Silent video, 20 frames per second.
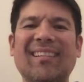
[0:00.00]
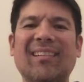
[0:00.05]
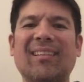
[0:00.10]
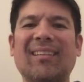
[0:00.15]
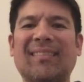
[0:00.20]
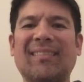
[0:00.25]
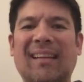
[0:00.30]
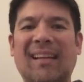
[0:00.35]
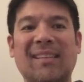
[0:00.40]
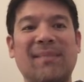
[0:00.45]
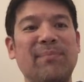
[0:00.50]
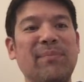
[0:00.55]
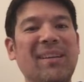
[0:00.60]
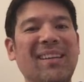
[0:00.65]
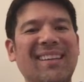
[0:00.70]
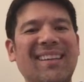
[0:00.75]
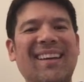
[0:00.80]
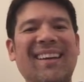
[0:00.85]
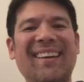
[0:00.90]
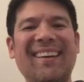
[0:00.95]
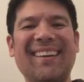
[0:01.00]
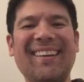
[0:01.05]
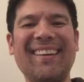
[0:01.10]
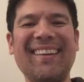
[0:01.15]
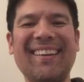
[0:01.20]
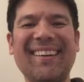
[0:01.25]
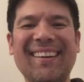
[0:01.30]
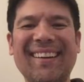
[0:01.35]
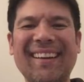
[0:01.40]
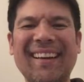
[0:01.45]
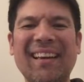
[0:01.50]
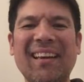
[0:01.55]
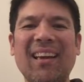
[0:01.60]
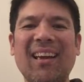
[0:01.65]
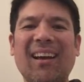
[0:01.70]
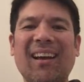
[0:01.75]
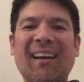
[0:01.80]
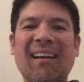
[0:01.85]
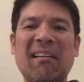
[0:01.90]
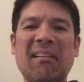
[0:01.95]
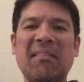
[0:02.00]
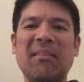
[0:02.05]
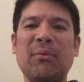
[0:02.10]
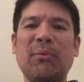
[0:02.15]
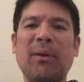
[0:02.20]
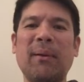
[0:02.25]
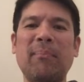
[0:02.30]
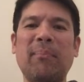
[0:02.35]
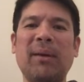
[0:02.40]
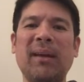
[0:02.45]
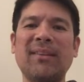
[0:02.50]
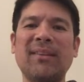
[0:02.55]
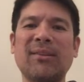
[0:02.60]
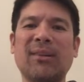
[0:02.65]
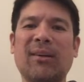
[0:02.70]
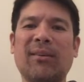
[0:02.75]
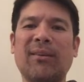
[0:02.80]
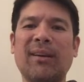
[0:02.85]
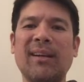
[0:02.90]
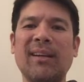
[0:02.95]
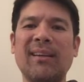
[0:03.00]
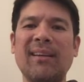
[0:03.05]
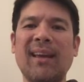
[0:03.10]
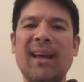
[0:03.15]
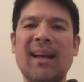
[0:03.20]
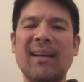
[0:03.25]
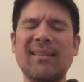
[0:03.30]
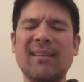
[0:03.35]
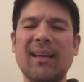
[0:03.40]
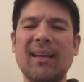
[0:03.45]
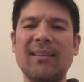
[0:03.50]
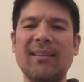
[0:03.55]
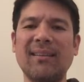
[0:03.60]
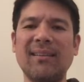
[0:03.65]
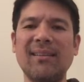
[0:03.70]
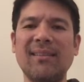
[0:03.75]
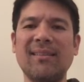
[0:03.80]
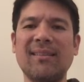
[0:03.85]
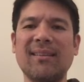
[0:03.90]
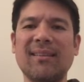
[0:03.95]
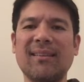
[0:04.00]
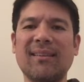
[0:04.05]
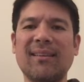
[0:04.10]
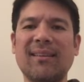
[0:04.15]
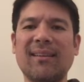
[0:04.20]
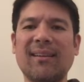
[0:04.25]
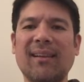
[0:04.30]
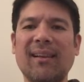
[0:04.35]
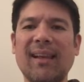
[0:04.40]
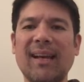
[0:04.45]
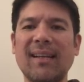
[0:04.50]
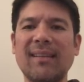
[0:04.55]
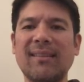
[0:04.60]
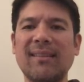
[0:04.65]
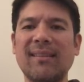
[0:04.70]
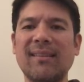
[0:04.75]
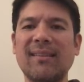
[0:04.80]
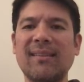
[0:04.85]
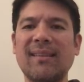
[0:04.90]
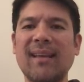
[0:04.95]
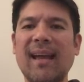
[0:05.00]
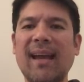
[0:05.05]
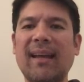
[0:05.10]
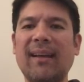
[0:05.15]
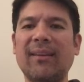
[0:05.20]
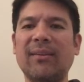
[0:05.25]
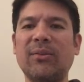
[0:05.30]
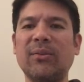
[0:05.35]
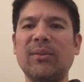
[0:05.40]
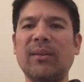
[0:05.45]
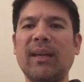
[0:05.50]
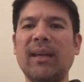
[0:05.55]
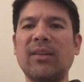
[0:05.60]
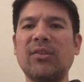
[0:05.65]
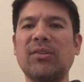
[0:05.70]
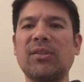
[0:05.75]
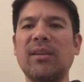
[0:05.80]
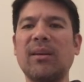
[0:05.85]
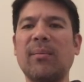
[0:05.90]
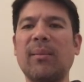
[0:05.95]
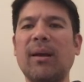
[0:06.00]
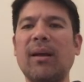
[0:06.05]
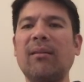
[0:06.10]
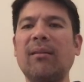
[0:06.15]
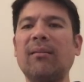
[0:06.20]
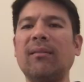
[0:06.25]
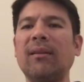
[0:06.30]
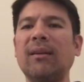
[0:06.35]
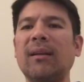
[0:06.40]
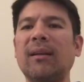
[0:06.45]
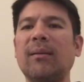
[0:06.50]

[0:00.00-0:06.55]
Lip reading: That's me. The web page already has IDs and classes added to the HTML,